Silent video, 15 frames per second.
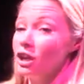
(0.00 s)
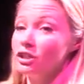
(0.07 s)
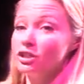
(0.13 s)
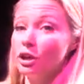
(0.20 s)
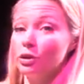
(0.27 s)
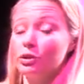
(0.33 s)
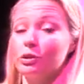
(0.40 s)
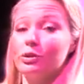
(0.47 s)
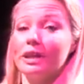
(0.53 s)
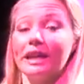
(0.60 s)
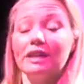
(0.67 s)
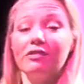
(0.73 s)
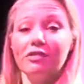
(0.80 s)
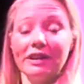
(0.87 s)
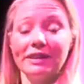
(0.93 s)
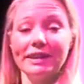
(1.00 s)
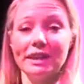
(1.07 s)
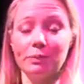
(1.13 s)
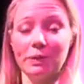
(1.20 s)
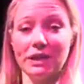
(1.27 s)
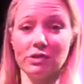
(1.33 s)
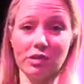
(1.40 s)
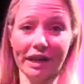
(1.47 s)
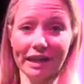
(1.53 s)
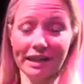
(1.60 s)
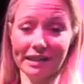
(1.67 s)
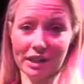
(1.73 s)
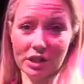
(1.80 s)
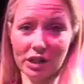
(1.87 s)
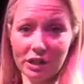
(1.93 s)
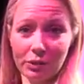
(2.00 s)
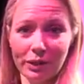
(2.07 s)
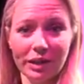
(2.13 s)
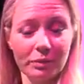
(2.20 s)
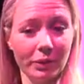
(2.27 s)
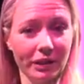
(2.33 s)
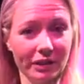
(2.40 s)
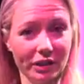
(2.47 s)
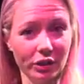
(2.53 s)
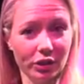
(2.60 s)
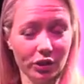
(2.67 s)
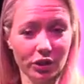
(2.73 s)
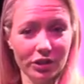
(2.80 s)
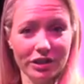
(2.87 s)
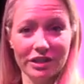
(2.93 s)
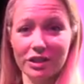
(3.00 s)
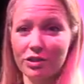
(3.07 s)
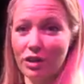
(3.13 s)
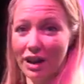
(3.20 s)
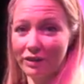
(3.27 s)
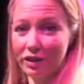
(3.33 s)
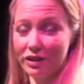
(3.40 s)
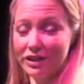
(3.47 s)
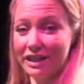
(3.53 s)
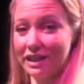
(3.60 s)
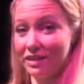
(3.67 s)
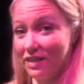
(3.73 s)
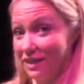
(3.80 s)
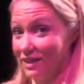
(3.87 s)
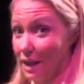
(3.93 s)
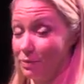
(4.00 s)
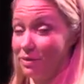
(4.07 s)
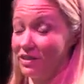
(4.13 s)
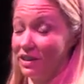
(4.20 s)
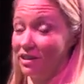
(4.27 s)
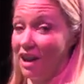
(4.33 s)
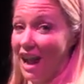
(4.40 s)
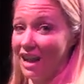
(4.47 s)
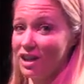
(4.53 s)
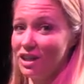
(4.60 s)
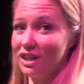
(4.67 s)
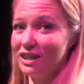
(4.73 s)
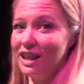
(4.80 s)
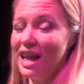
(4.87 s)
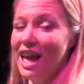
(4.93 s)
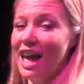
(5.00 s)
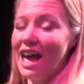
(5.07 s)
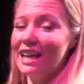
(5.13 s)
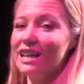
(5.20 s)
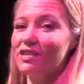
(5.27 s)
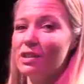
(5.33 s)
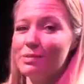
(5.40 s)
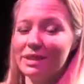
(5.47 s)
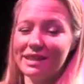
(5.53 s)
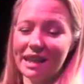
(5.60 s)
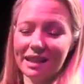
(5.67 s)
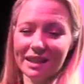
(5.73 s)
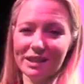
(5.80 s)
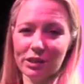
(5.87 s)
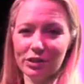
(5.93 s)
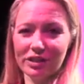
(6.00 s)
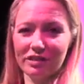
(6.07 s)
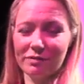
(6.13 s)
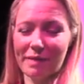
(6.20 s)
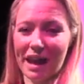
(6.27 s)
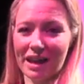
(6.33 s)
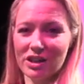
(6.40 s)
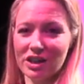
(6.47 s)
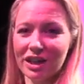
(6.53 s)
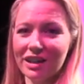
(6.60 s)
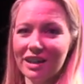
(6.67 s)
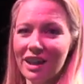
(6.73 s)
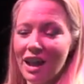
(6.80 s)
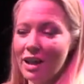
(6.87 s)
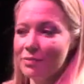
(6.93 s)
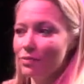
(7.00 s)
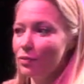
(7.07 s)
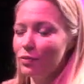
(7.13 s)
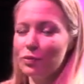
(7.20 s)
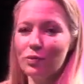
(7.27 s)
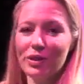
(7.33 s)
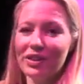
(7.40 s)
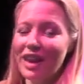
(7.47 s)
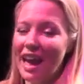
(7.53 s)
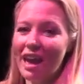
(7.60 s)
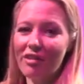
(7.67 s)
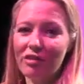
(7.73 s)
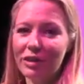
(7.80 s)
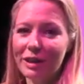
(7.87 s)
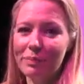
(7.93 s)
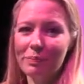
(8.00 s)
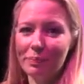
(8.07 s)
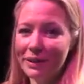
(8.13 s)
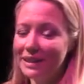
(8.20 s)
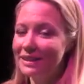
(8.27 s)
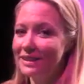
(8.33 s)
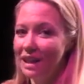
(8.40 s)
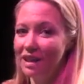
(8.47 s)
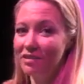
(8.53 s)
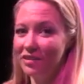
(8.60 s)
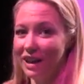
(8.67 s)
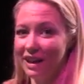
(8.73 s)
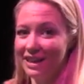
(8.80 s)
So through kid-friendly speech recognition, we can put little girls in the driver's seat of this type of interaction and give them a daily dose of magic with every piece of